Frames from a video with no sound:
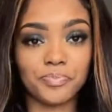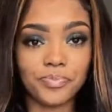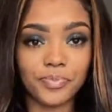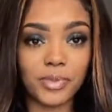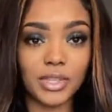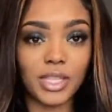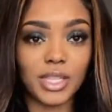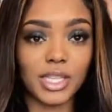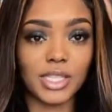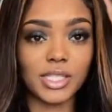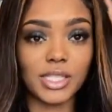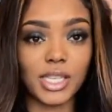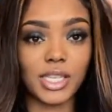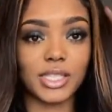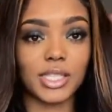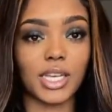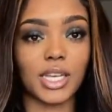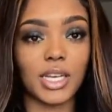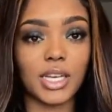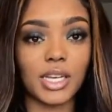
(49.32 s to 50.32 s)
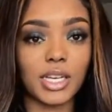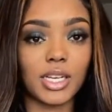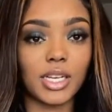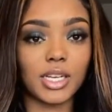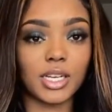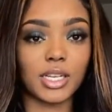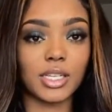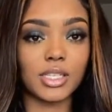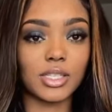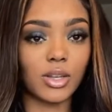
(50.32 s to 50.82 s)
This is
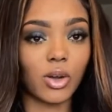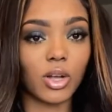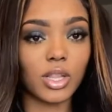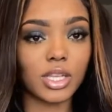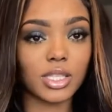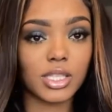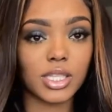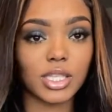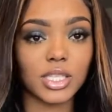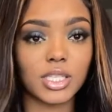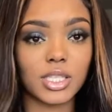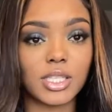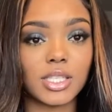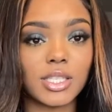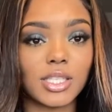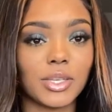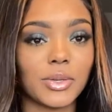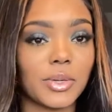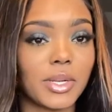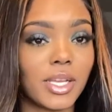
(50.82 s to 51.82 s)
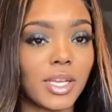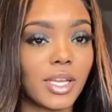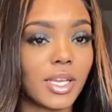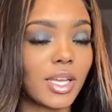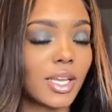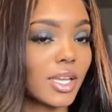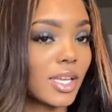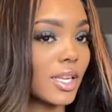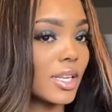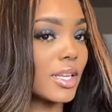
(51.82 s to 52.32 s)
a doll extensions unit
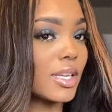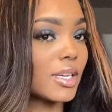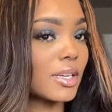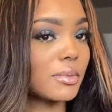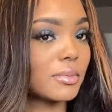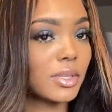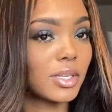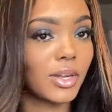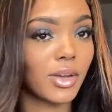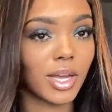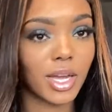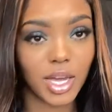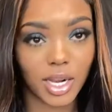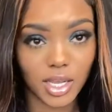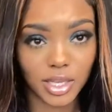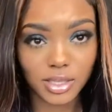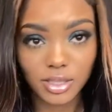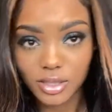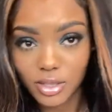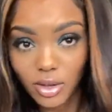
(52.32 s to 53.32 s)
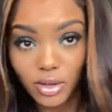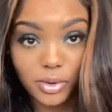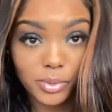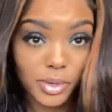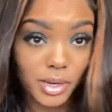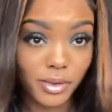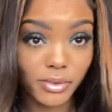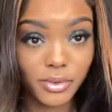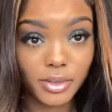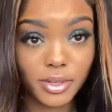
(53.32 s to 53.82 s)
and, um, you know, I got it installed or
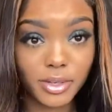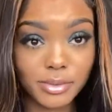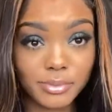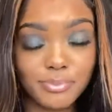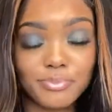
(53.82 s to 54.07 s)
whatever